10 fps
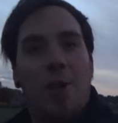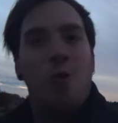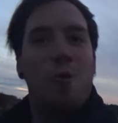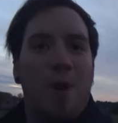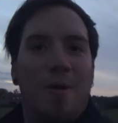
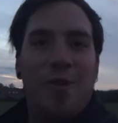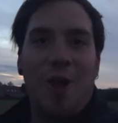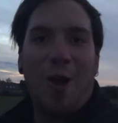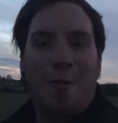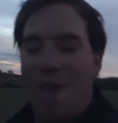new
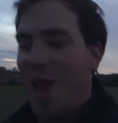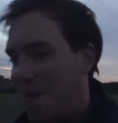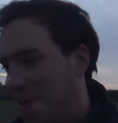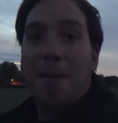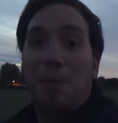photography
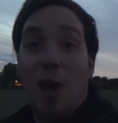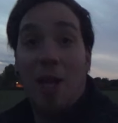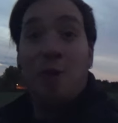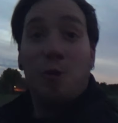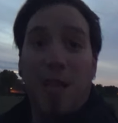app. I'm trying
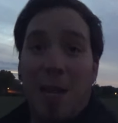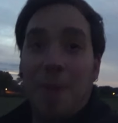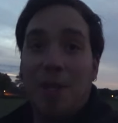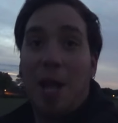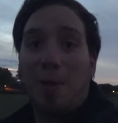a new
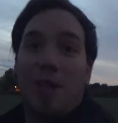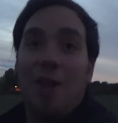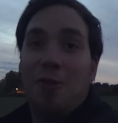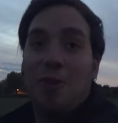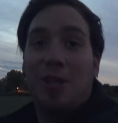segment out
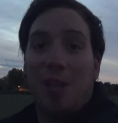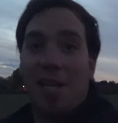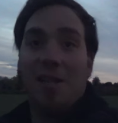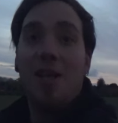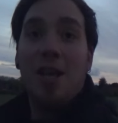onto the
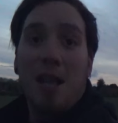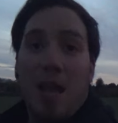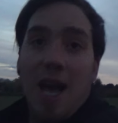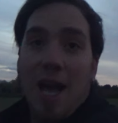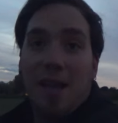channel
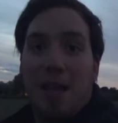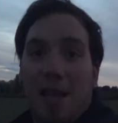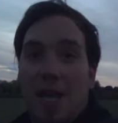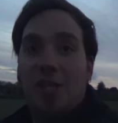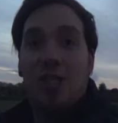and uh,
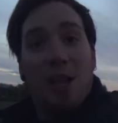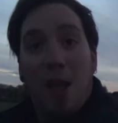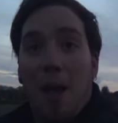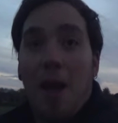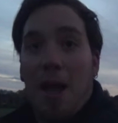it's
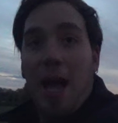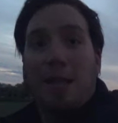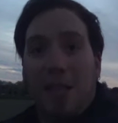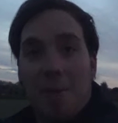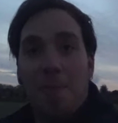
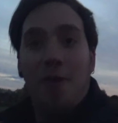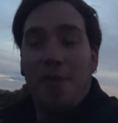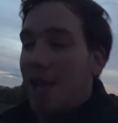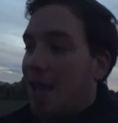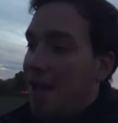Editing
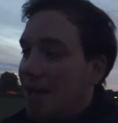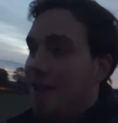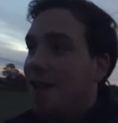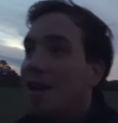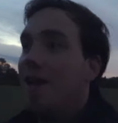Monday.
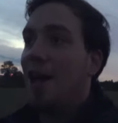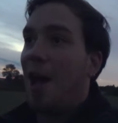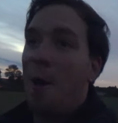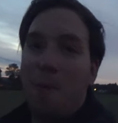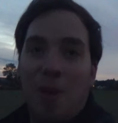I
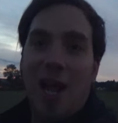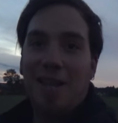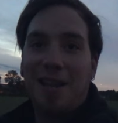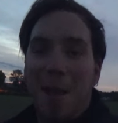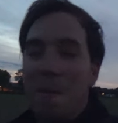hope you like
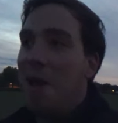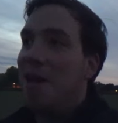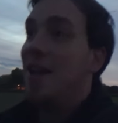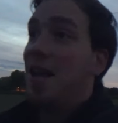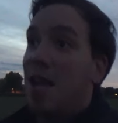the name.
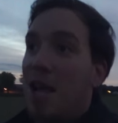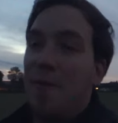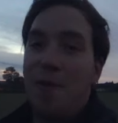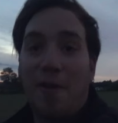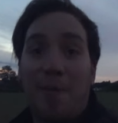
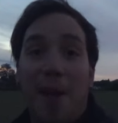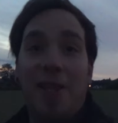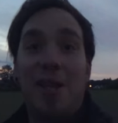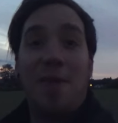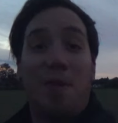If you have a
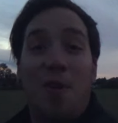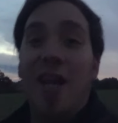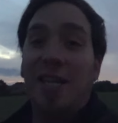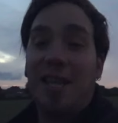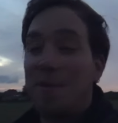better name for
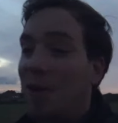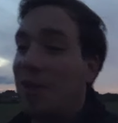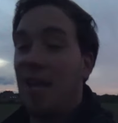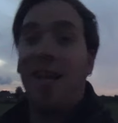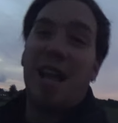Editing
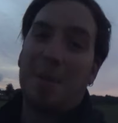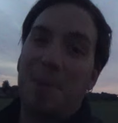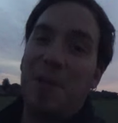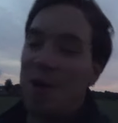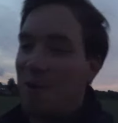Monday, let me
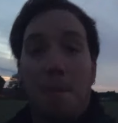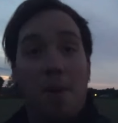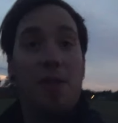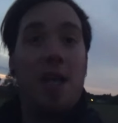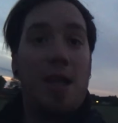know.
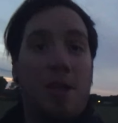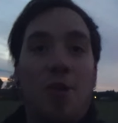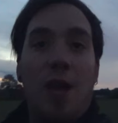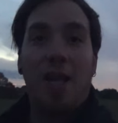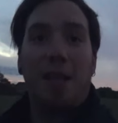Monday, you
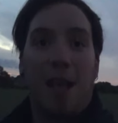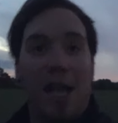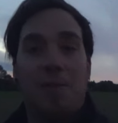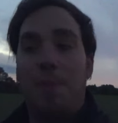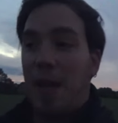can uh,
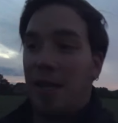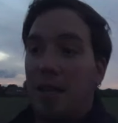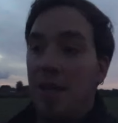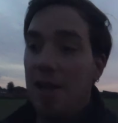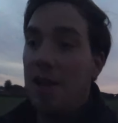
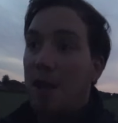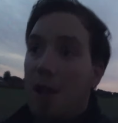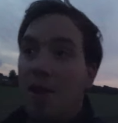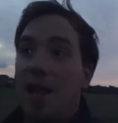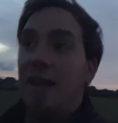expect
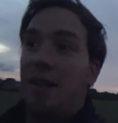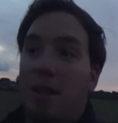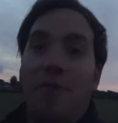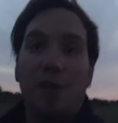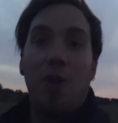an
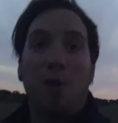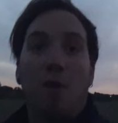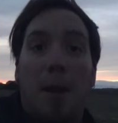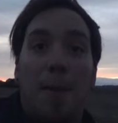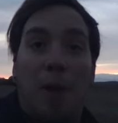editing video
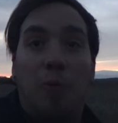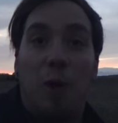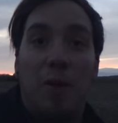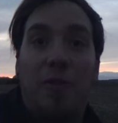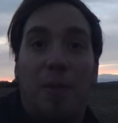about
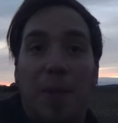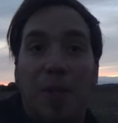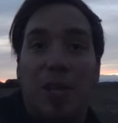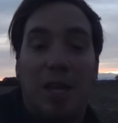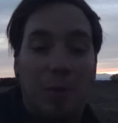one of the
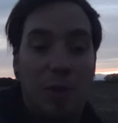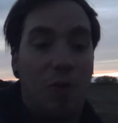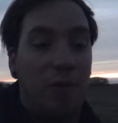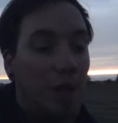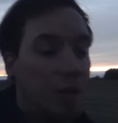pictures that we took for uh,